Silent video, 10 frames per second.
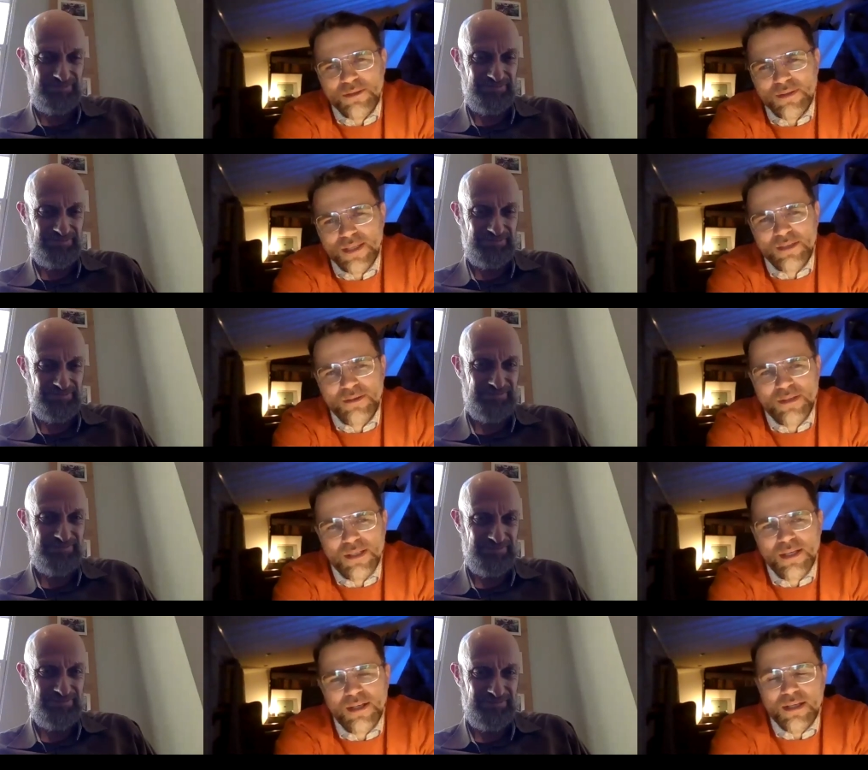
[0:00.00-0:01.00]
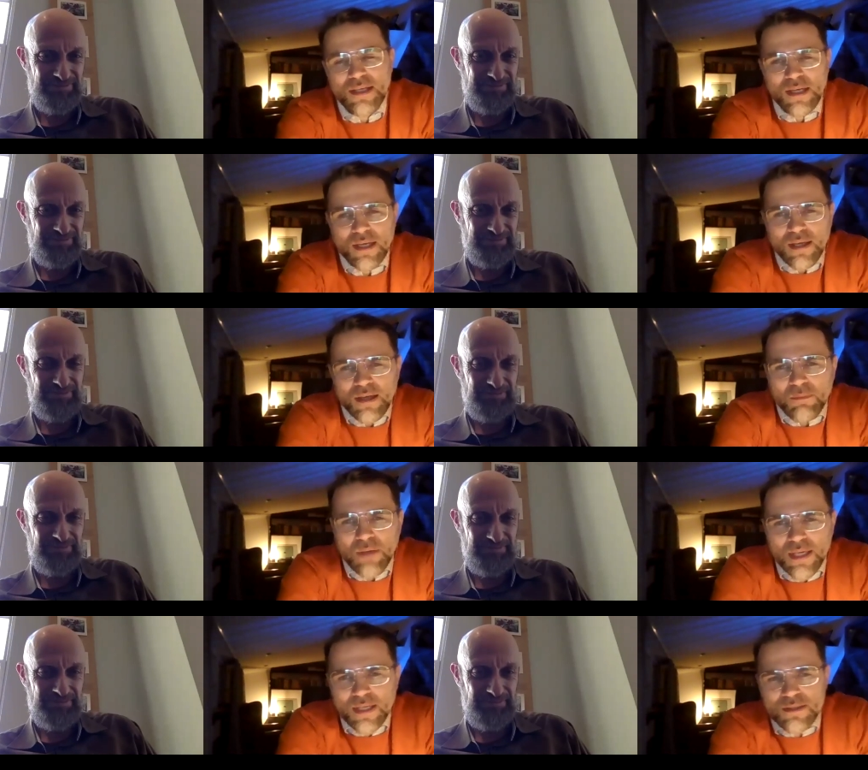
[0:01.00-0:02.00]
Speaker 1: you, thank you, Eligar.
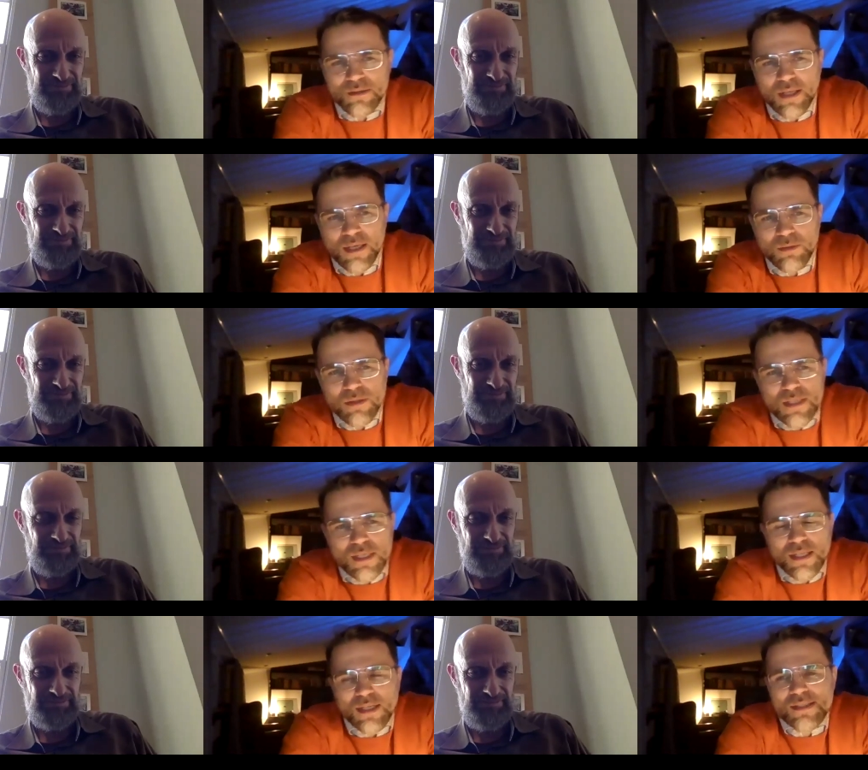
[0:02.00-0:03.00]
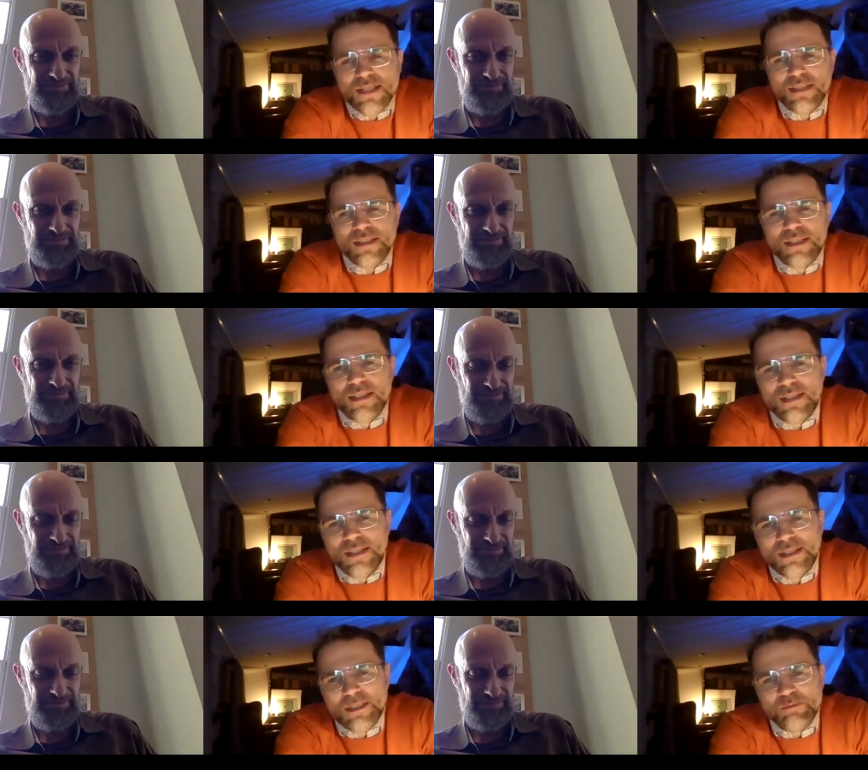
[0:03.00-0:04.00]
My guest today was Eligar Sadeh.
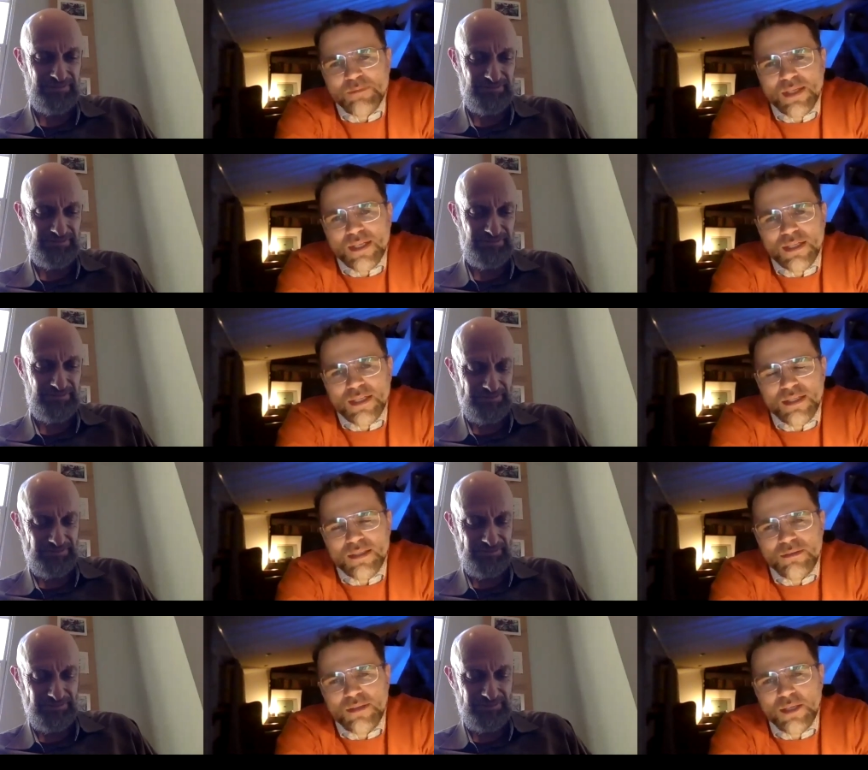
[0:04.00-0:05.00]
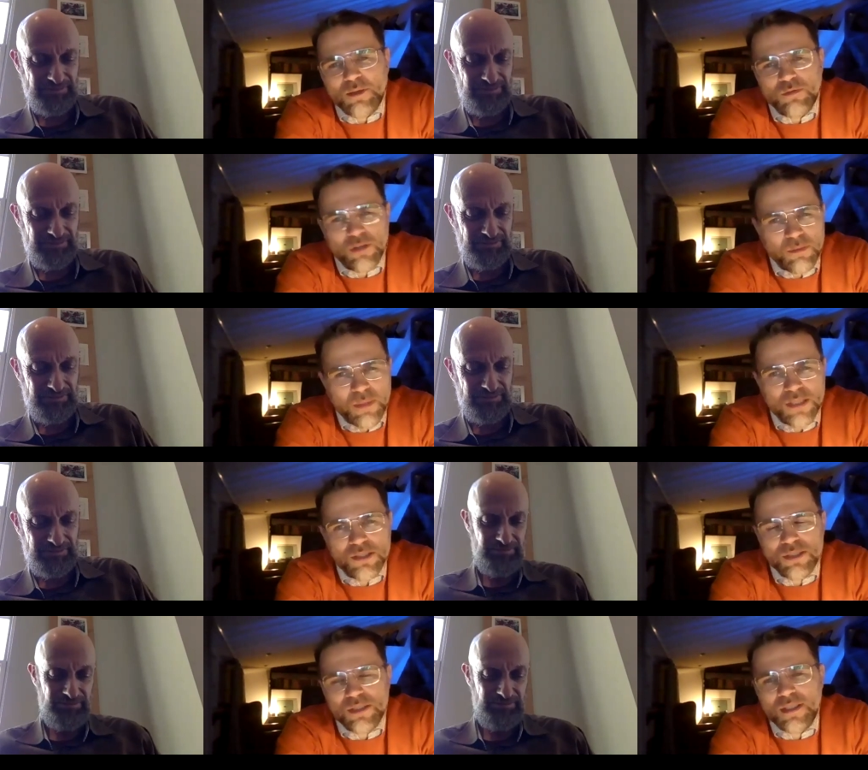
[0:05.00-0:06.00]
Uh, uh, thank you very
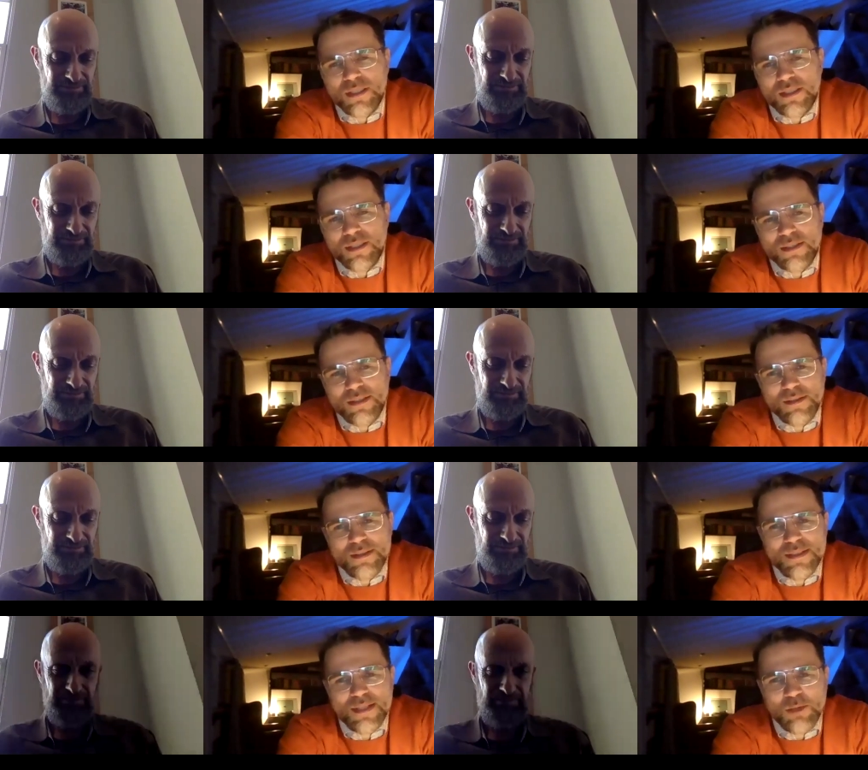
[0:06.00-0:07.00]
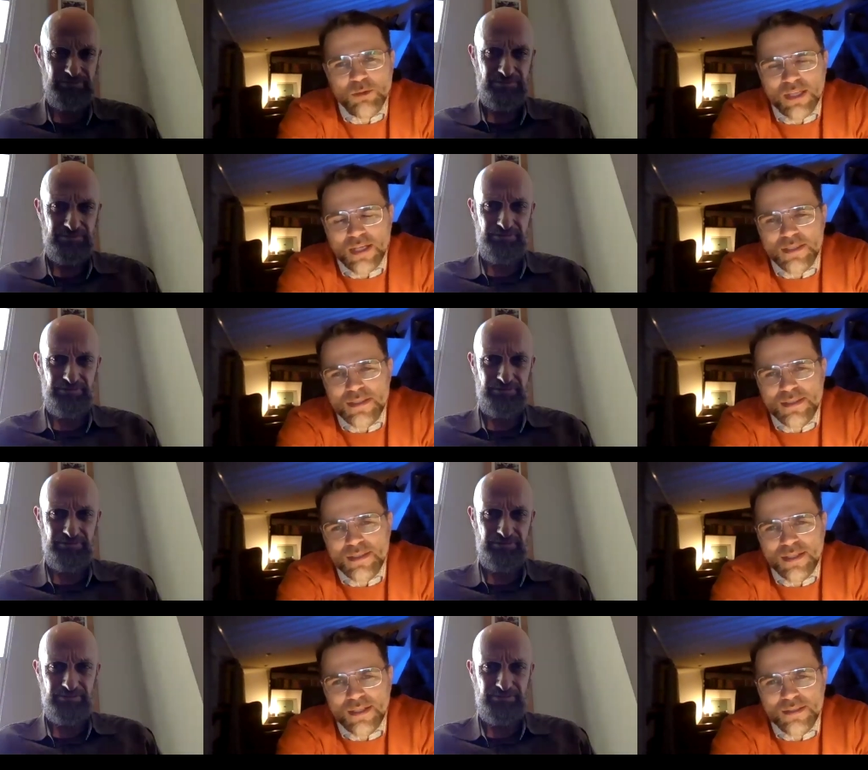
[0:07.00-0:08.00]
much. Uh, stay with us
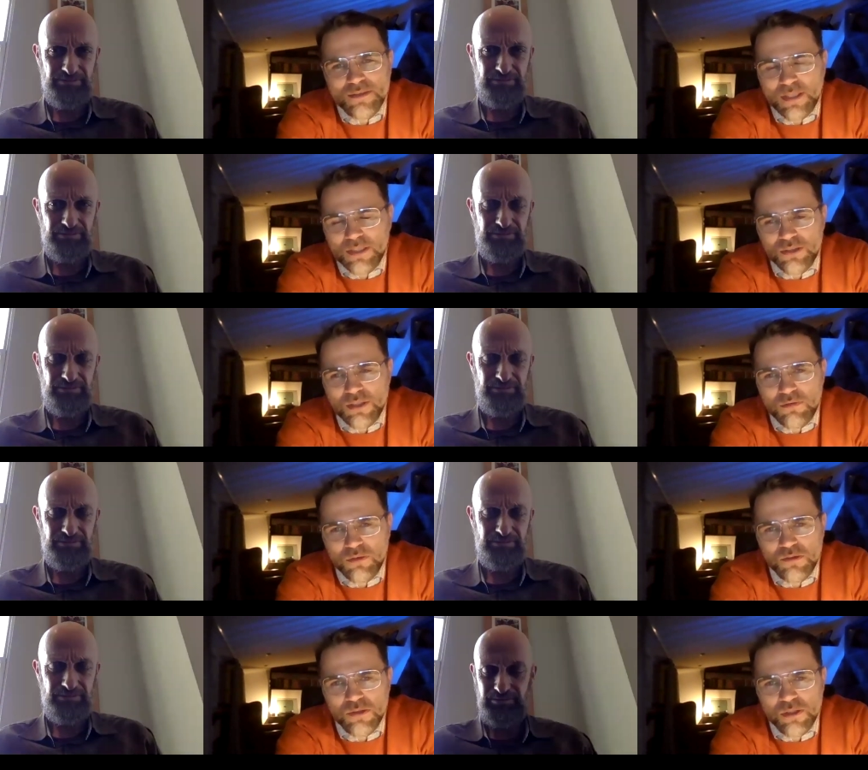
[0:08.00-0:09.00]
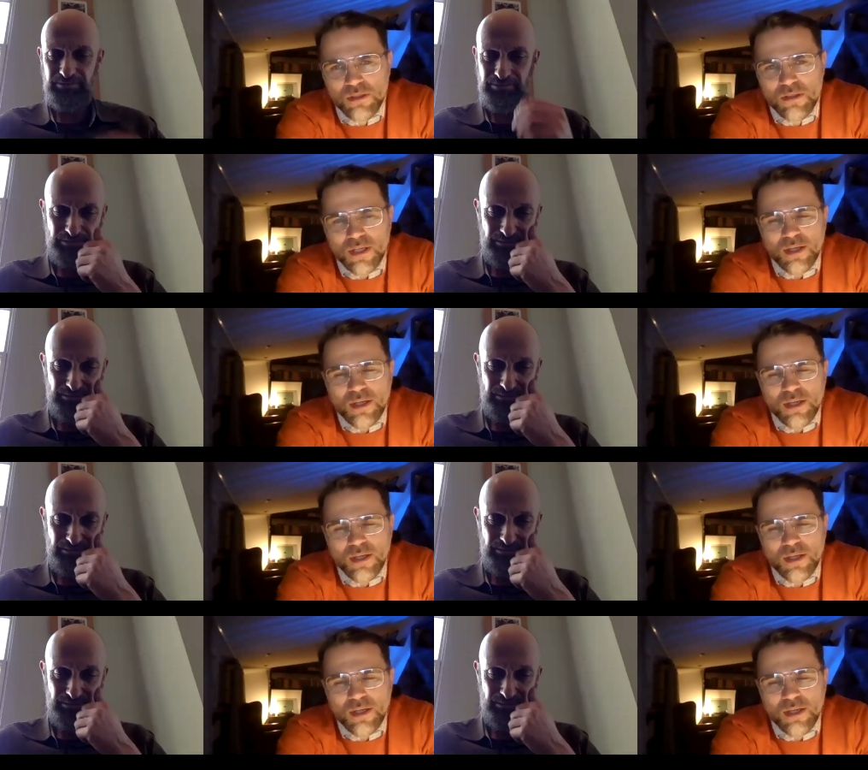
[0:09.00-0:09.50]
uh, at Strategy and Future